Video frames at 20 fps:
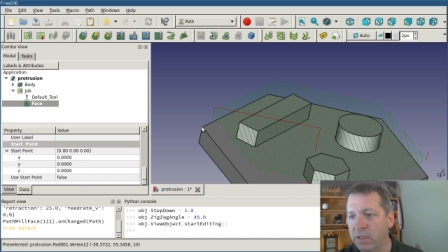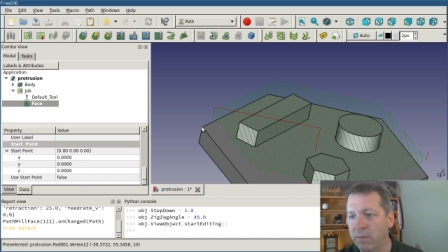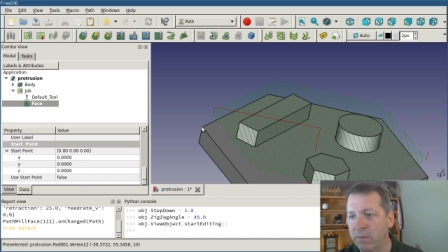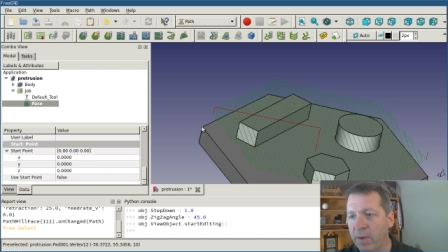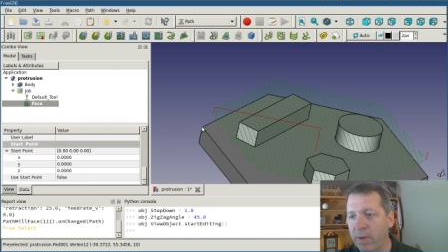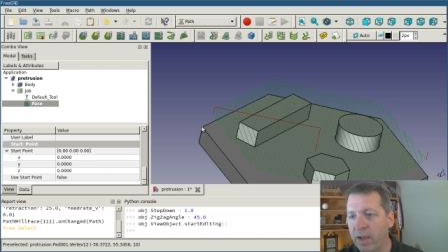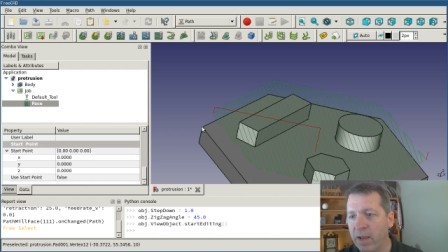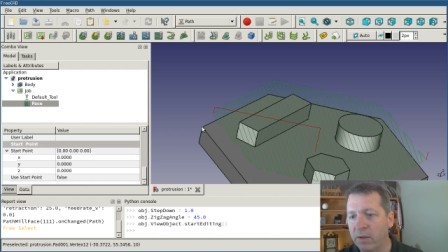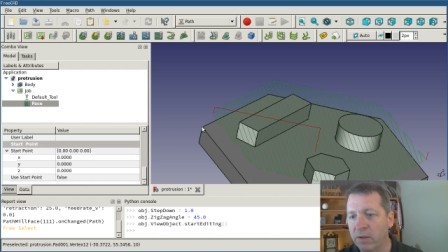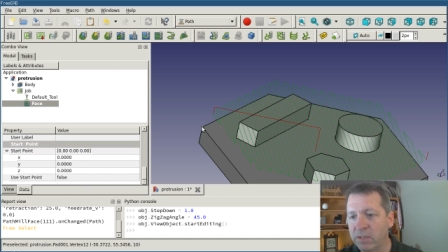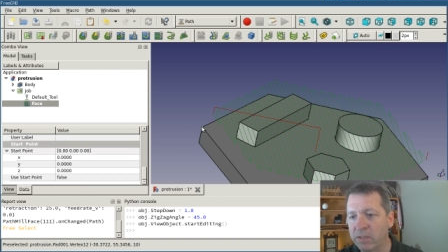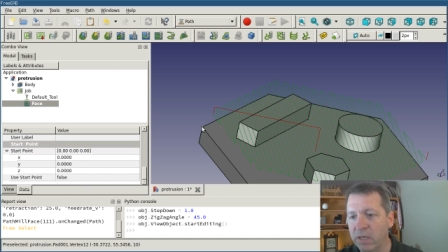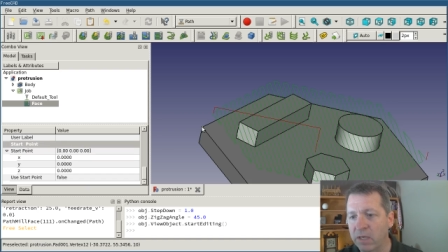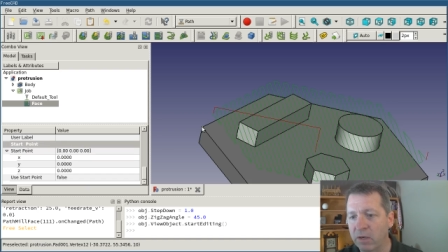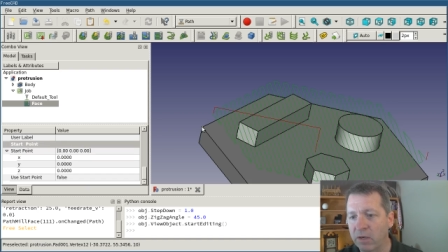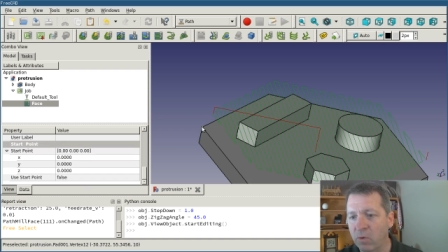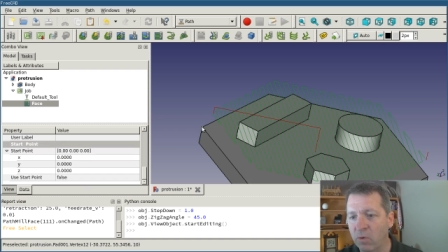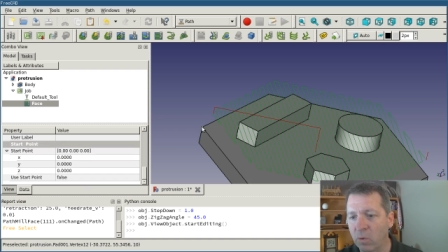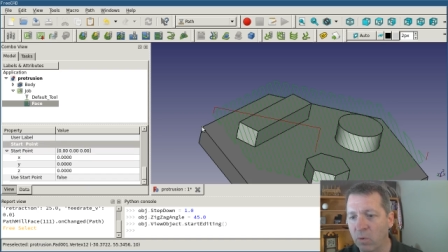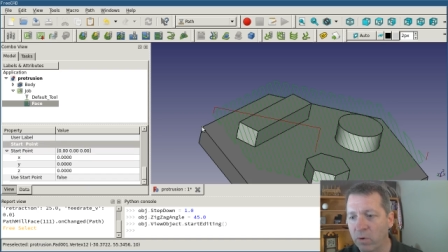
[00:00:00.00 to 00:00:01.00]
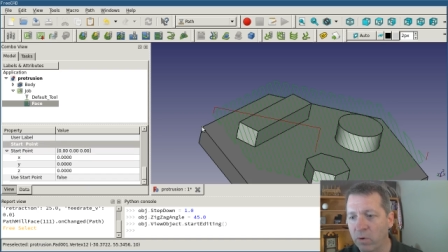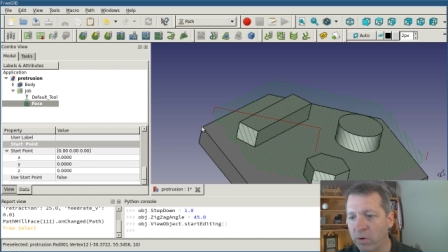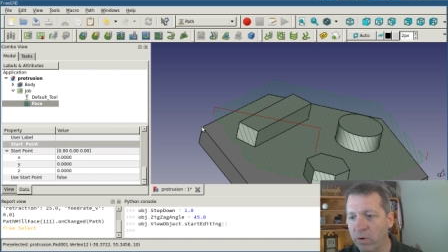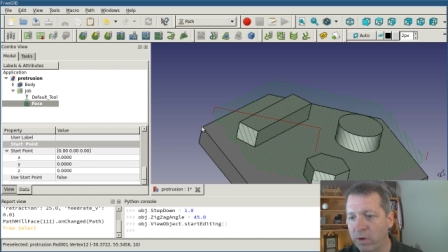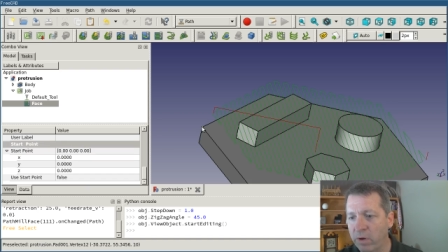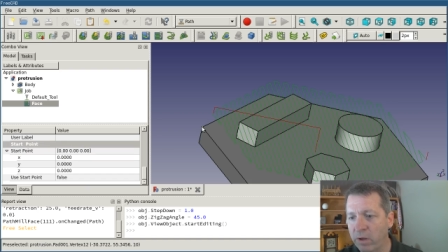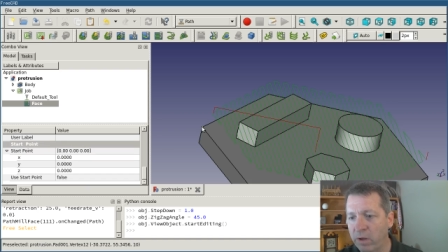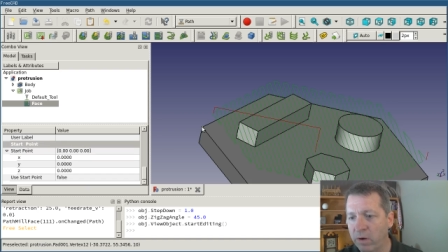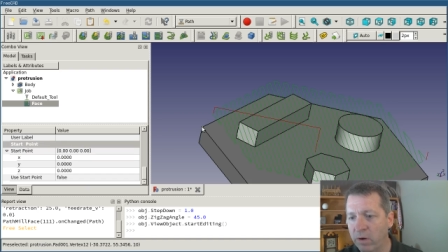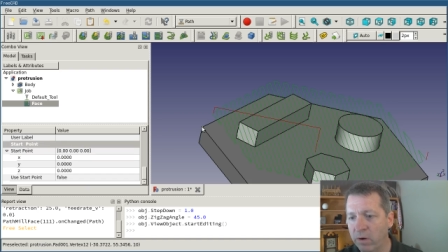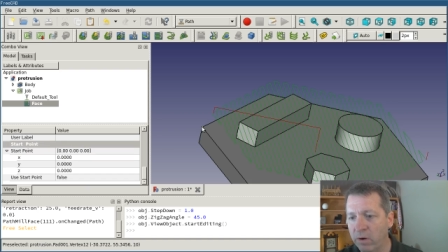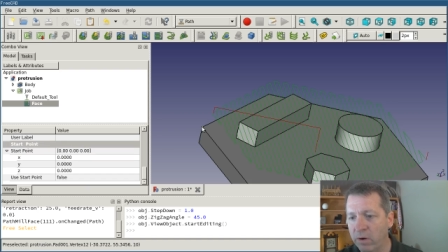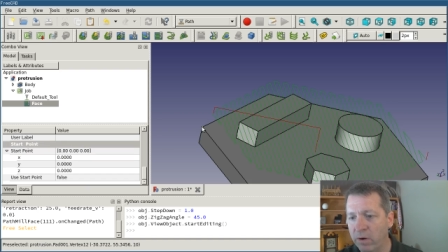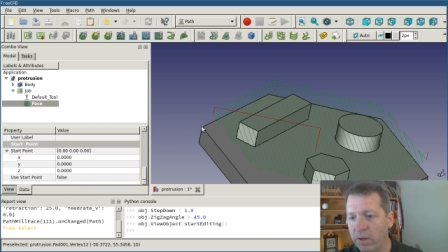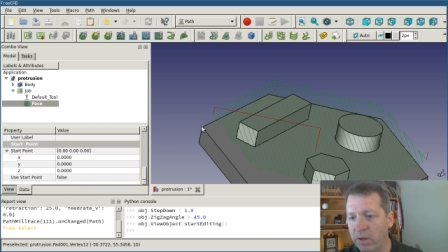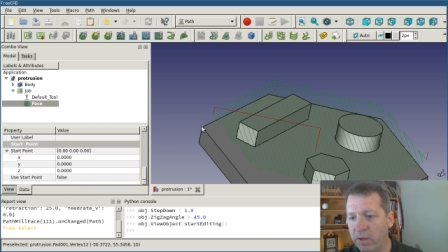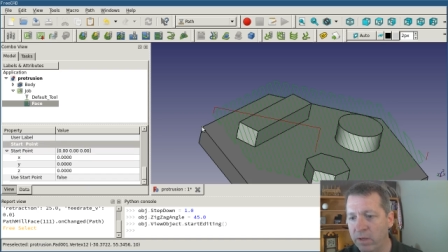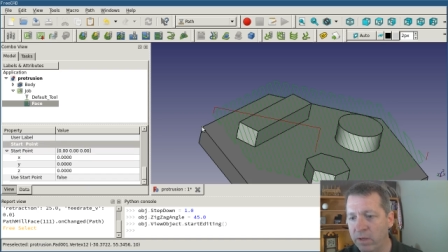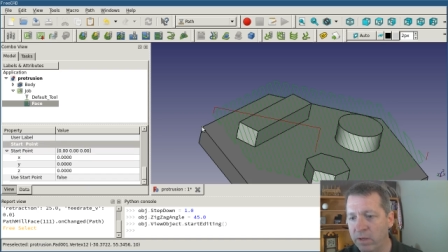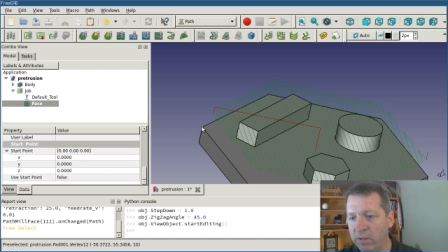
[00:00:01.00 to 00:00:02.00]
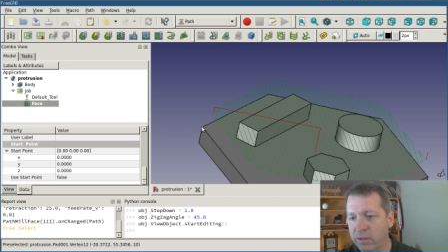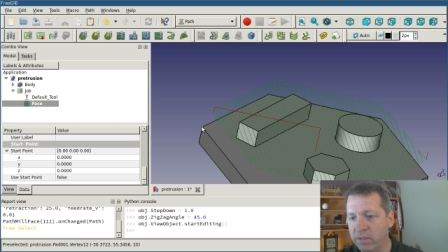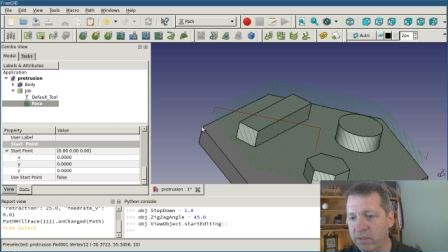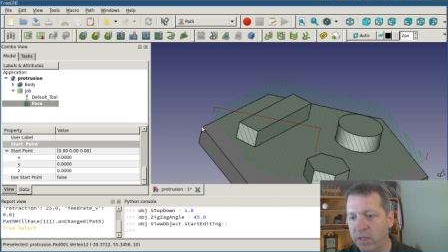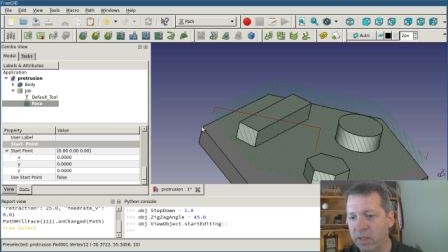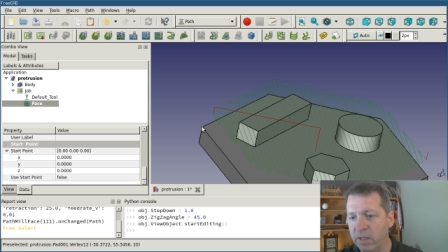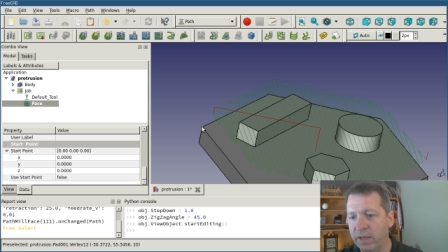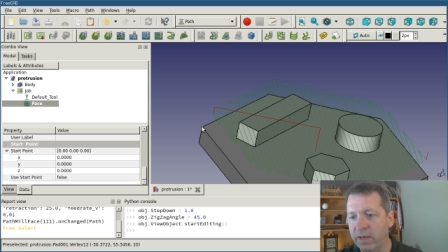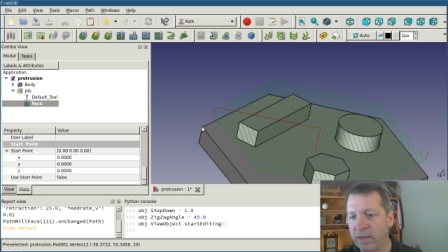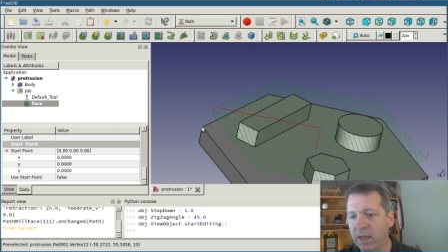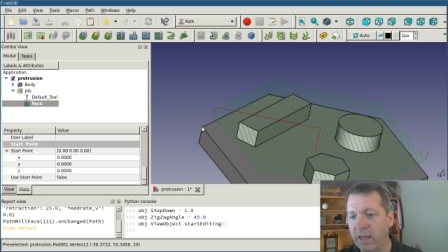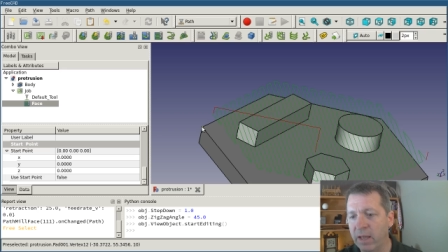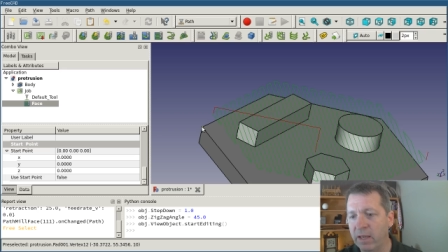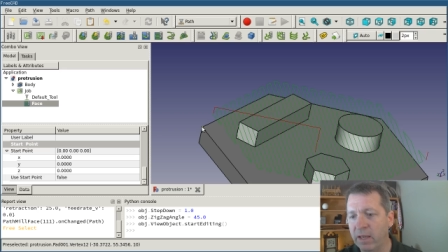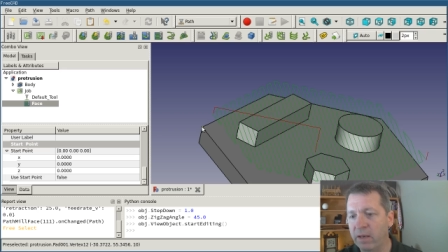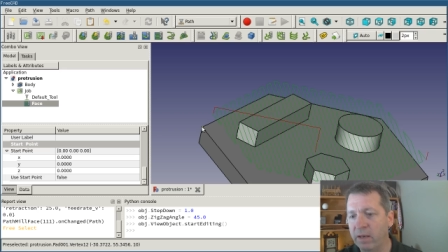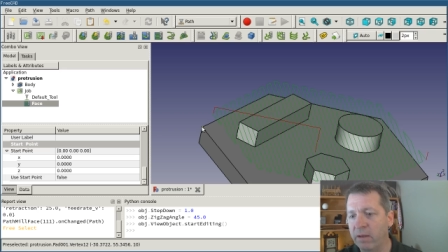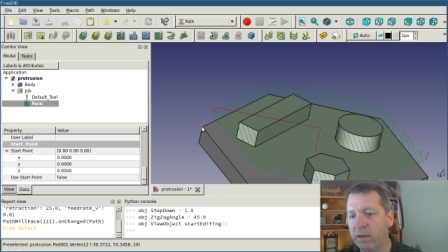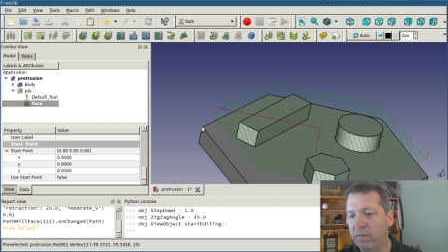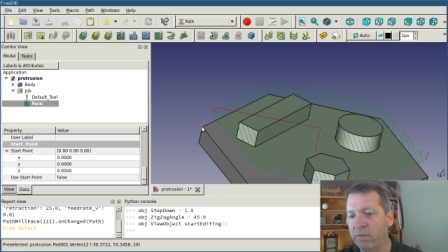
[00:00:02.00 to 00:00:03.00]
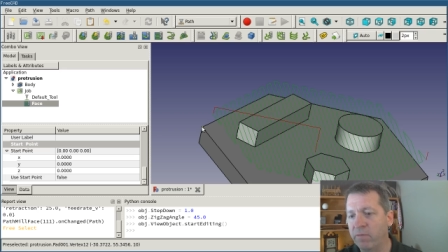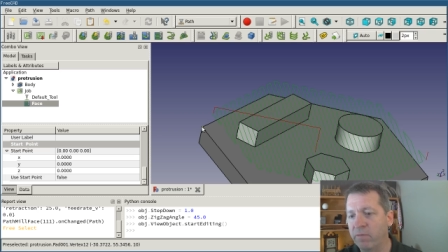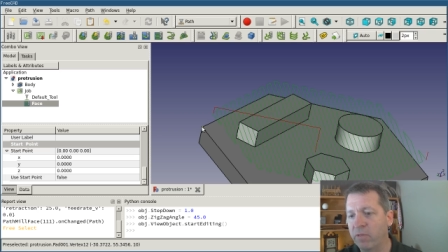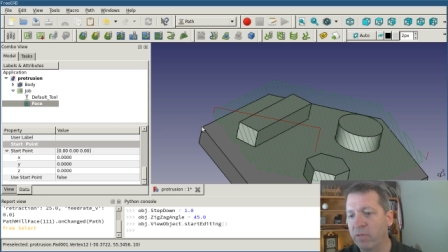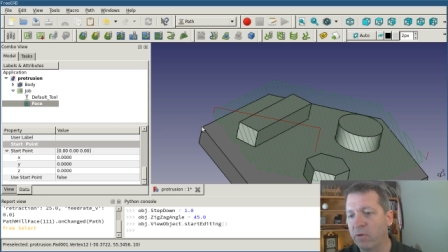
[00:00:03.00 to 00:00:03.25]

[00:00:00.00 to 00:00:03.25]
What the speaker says: that my outside corner here is like negative